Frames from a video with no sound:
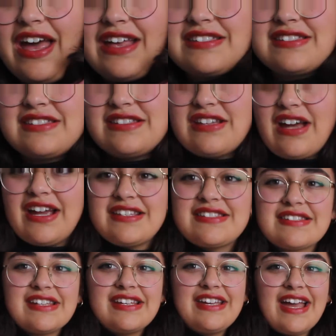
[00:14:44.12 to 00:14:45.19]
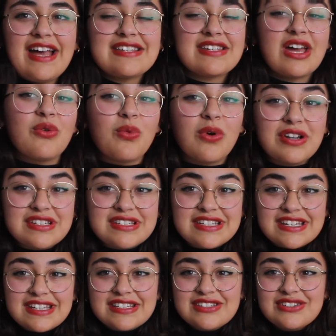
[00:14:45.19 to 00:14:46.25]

as nicely as I wanted it